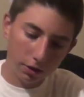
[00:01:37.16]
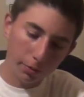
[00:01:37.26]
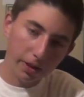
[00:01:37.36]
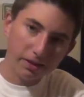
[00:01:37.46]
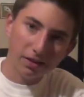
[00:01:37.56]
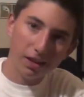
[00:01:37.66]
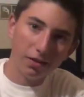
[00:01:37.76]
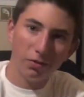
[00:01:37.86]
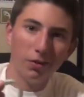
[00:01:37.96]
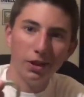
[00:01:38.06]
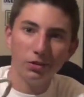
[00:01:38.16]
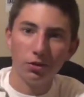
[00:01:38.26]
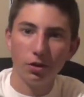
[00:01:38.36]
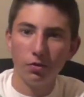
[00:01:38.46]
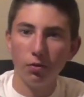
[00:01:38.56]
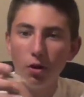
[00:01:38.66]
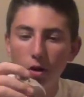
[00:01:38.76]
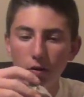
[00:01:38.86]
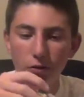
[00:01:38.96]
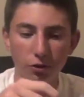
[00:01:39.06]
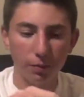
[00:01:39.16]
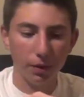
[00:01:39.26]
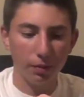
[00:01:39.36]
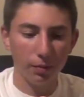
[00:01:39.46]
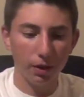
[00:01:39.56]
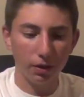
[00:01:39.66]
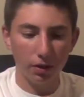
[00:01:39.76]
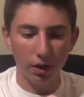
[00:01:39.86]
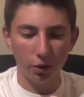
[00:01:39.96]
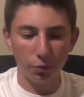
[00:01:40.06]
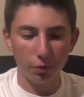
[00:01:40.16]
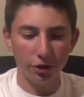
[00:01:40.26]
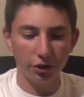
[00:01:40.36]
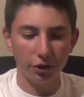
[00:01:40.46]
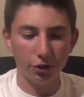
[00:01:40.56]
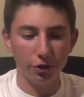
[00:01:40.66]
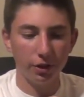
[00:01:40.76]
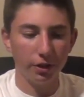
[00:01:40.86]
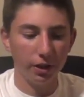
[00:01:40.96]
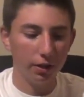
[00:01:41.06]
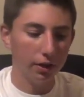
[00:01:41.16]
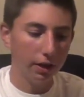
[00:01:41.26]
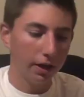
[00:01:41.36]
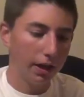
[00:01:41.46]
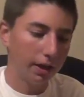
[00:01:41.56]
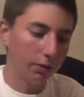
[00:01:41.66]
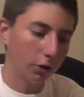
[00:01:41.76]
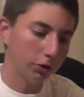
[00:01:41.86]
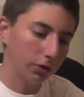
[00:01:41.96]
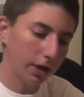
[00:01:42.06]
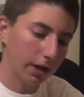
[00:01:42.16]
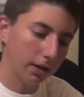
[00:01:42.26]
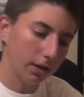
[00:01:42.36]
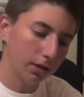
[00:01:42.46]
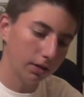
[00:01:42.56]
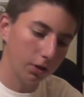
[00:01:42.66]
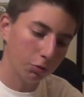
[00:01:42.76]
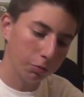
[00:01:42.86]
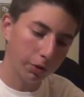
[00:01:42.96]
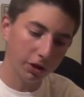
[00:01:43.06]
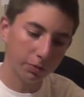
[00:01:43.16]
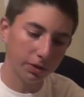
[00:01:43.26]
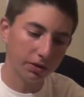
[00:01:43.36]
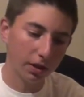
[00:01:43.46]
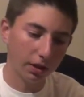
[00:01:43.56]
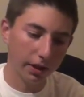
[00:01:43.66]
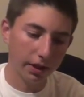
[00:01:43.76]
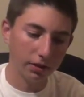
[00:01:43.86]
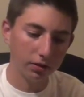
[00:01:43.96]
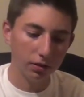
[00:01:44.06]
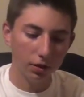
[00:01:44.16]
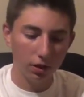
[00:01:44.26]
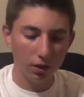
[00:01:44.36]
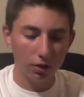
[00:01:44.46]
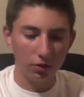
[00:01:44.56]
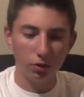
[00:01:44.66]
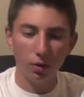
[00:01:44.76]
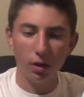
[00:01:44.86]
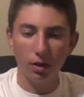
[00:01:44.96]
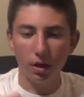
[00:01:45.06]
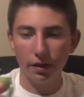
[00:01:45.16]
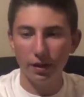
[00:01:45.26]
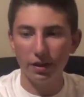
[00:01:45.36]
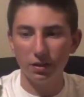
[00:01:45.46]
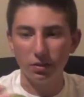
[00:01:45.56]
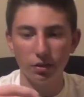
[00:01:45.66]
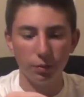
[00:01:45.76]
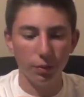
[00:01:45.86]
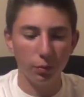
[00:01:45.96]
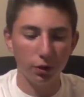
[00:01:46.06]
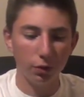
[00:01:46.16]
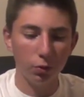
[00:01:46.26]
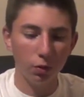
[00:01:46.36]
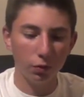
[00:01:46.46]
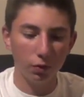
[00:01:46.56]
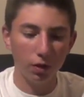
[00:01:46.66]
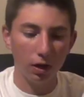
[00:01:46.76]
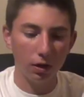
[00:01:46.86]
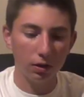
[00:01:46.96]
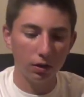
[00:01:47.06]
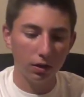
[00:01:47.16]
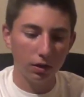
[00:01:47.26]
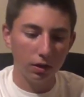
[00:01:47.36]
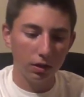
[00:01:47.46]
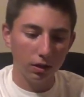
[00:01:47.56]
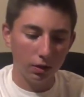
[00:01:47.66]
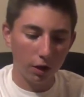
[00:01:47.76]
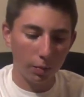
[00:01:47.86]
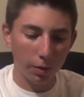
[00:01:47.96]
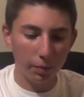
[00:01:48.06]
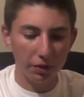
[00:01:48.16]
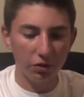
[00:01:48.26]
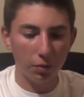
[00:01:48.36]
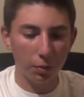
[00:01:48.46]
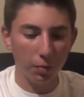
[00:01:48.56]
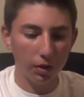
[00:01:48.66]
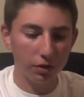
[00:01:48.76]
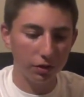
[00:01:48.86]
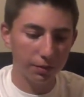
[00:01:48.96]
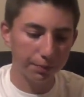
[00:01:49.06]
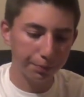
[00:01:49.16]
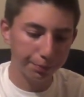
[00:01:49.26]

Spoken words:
You might say the legs are going to fall off or something, but they look pretty secured in there, and they've also got a replacement set of legs. So I think this is going to be pretty cool for the upcoming summer months.